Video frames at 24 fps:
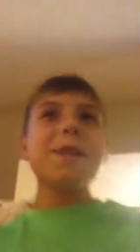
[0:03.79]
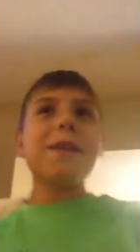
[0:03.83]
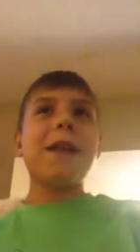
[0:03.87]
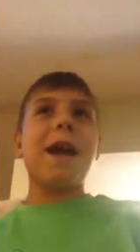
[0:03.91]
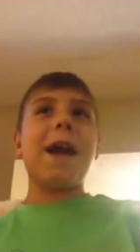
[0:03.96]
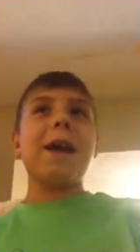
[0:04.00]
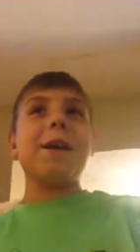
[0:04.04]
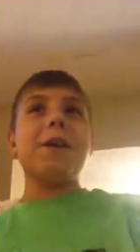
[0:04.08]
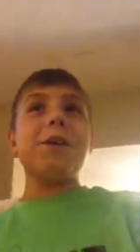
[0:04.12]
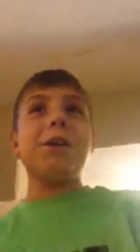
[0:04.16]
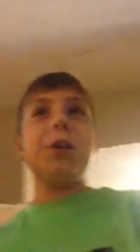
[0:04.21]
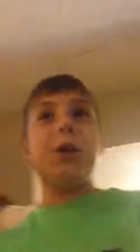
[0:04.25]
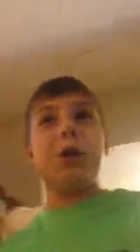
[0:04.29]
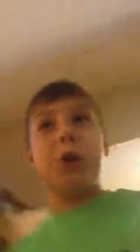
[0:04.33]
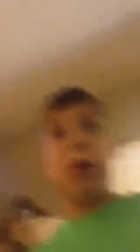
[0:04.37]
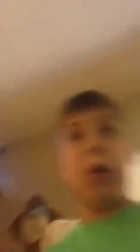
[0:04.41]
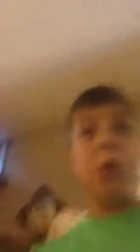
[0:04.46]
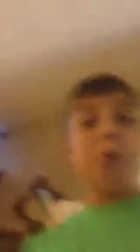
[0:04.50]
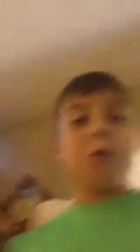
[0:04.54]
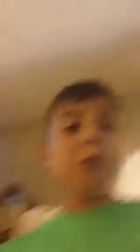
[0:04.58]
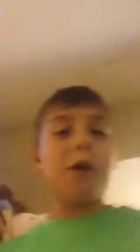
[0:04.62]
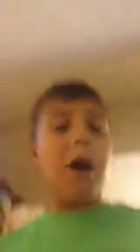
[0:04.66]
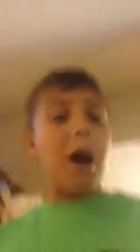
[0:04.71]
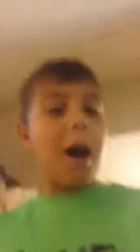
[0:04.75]
that
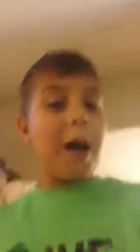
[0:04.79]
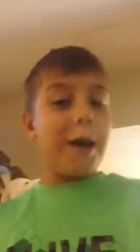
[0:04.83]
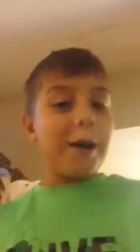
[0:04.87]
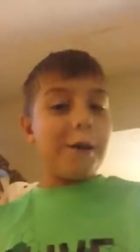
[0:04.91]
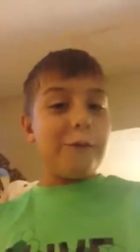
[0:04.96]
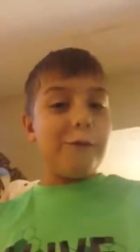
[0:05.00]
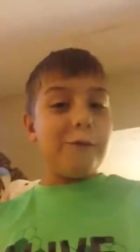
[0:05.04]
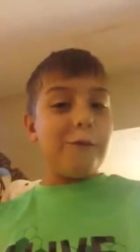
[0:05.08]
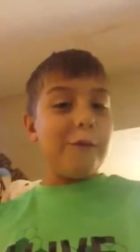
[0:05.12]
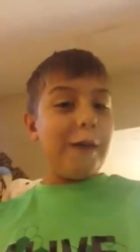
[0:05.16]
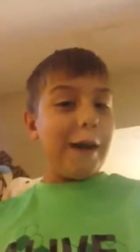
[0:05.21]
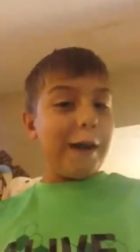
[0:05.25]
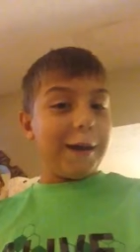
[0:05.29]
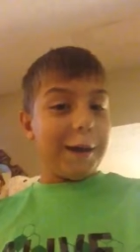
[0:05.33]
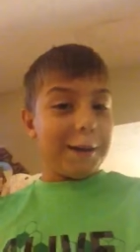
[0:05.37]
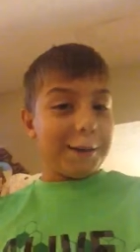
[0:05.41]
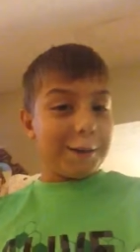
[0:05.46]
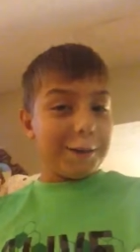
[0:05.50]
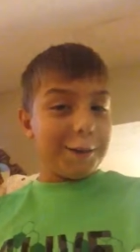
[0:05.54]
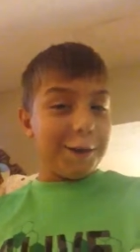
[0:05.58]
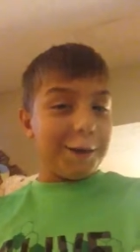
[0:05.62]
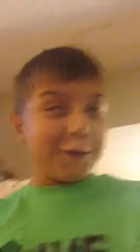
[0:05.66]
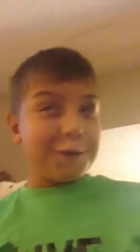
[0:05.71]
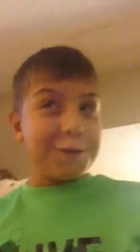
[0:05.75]
you got in a
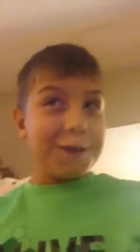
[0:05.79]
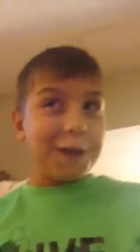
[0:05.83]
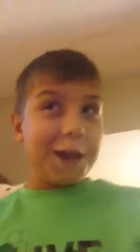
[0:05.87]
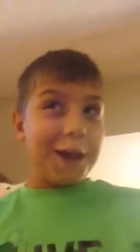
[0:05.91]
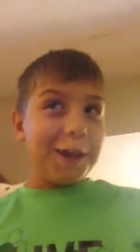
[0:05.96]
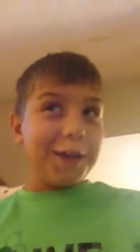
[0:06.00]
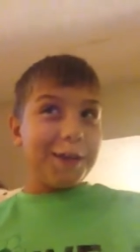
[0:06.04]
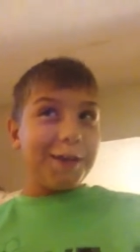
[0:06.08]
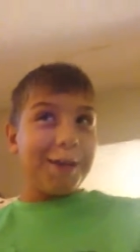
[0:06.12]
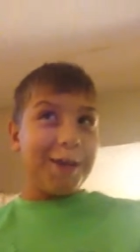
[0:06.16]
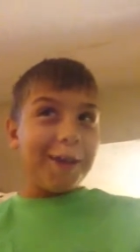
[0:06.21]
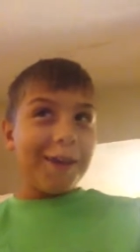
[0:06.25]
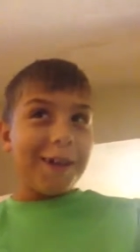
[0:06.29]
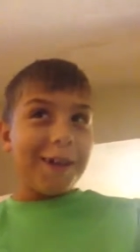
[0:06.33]
Vegas car chase?